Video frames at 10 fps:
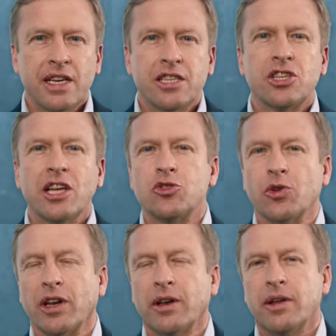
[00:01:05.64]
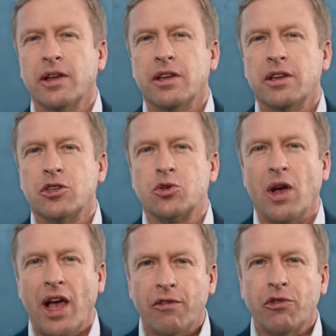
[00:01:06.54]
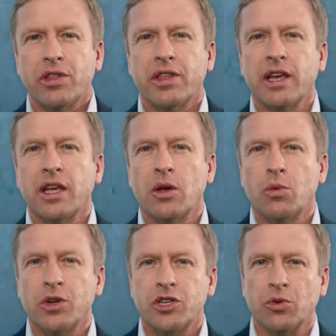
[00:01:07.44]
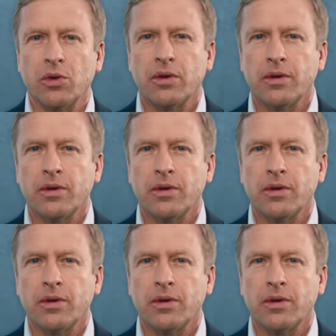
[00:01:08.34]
is central to everything we do.